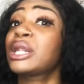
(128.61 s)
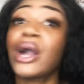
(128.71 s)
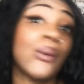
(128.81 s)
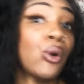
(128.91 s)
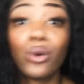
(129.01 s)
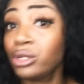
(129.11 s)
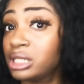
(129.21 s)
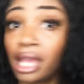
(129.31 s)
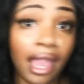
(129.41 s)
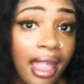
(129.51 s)
no,
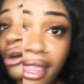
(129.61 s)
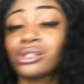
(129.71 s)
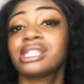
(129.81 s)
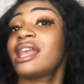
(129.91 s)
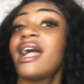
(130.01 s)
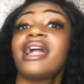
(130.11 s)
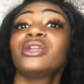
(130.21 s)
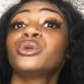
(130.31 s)
Honte, today